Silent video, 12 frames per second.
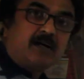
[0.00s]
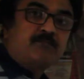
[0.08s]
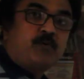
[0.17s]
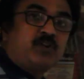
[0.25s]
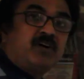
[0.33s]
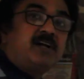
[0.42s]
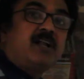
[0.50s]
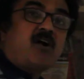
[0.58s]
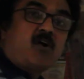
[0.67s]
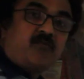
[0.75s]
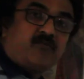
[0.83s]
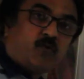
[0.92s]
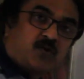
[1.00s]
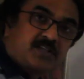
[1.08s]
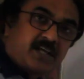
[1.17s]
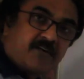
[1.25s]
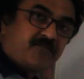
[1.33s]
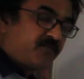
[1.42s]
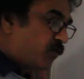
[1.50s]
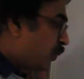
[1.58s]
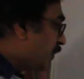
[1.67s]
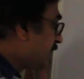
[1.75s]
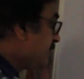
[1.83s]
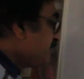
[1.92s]
component of force
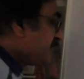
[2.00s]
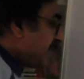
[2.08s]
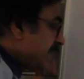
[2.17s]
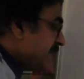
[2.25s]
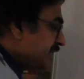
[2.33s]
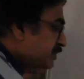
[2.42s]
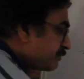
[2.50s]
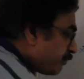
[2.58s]
F4 is